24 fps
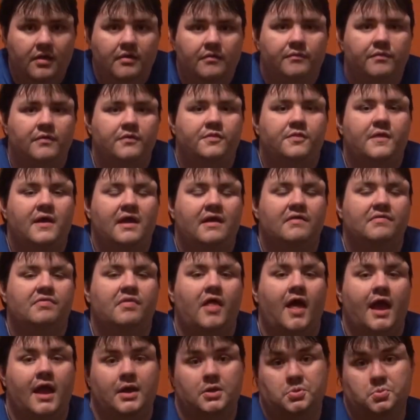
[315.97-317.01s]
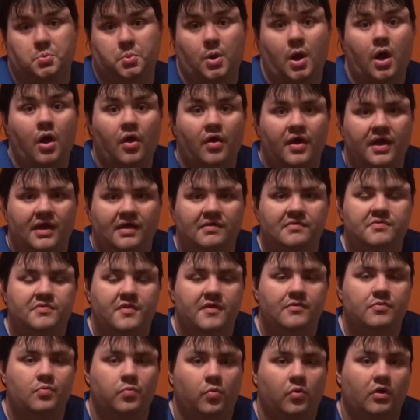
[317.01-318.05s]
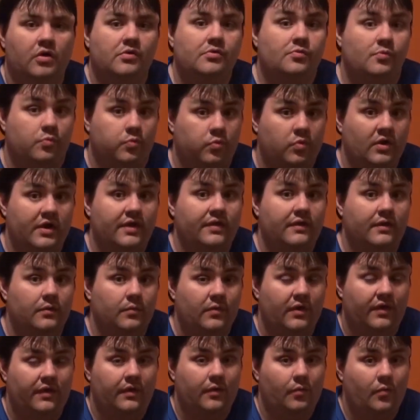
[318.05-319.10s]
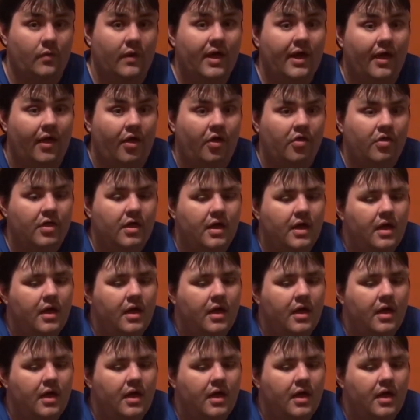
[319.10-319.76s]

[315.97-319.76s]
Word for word: For things like drawings, this works really, really well.